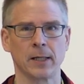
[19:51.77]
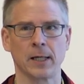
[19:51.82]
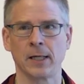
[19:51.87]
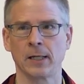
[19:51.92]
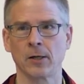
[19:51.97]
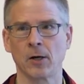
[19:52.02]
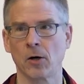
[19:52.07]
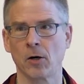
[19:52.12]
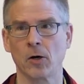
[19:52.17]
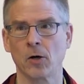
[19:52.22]

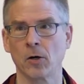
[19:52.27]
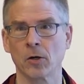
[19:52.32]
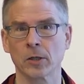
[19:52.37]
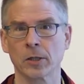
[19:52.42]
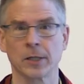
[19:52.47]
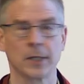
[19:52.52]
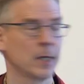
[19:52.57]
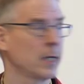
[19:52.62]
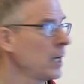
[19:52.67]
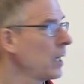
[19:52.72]
in
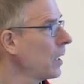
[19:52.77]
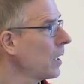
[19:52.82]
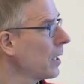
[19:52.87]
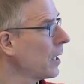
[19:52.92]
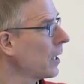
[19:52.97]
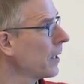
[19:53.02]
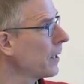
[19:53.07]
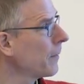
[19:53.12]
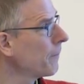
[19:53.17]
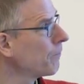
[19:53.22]
hoc
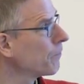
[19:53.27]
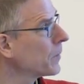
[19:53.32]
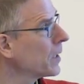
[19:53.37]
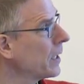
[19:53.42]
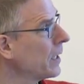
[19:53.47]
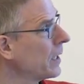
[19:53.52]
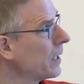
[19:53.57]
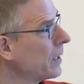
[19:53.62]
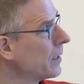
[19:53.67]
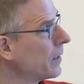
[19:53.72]
um,
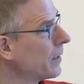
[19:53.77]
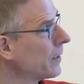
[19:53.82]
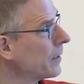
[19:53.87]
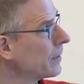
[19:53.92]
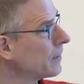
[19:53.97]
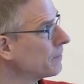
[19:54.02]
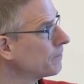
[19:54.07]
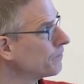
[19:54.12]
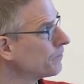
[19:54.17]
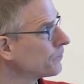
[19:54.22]
in,
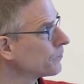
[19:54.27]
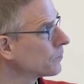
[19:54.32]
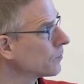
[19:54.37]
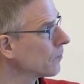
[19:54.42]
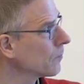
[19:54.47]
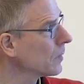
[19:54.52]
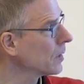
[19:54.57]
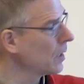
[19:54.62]
um,